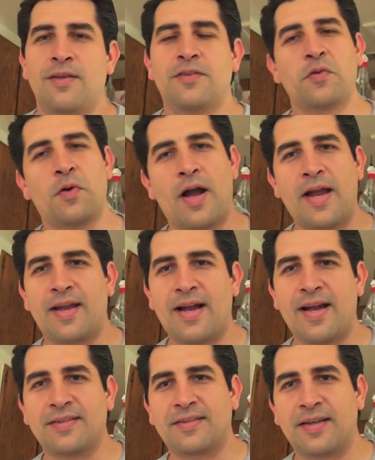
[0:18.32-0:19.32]
So hi
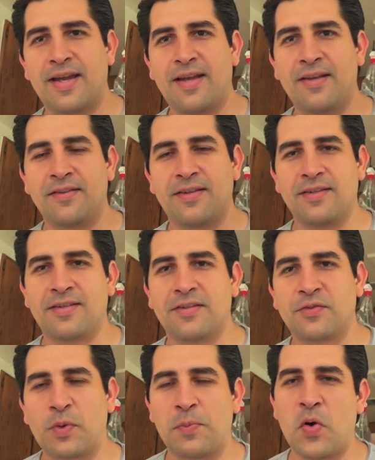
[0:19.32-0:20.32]
guys, again, this
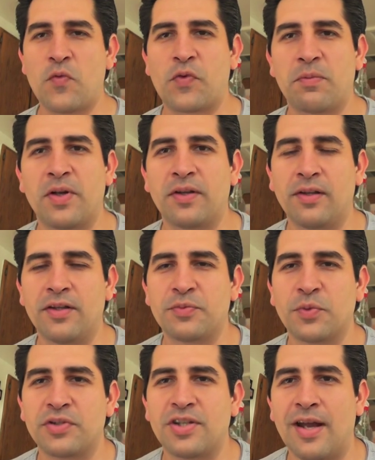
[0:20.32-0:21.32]
is Ramon from
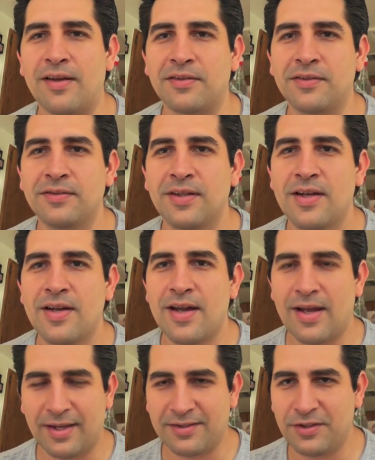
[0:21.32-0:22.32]
Modelismo channel,
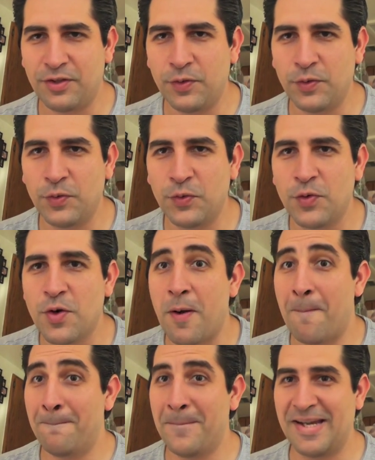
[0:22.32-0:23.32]
as you
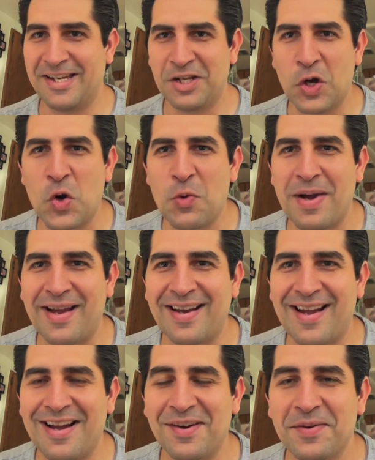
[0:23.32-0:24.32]
may know by
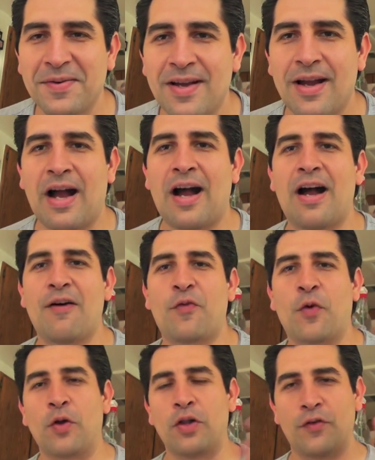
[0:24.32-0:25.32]
now.
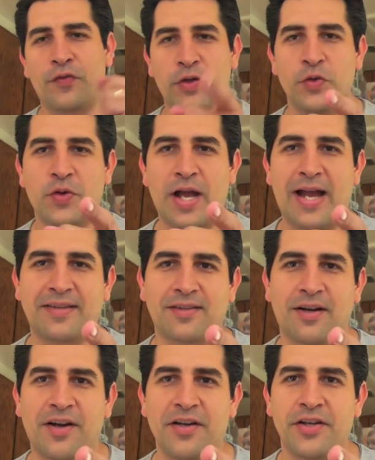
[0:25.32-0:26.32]
For all of you guys
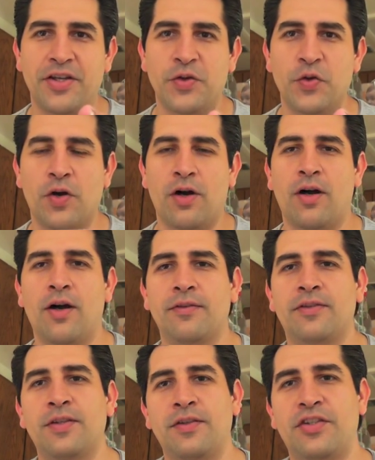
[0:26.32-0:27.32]
that are new
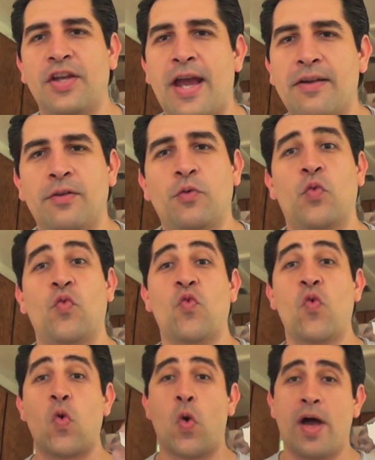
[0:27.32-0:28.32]
to the channel,
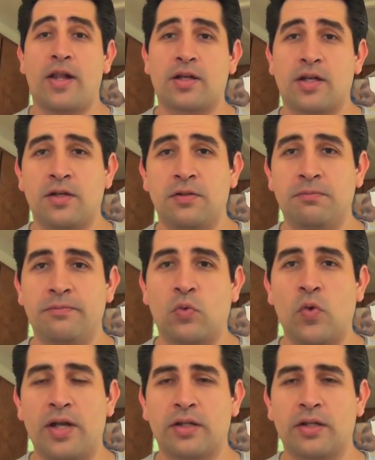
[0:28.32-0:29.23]
welcome.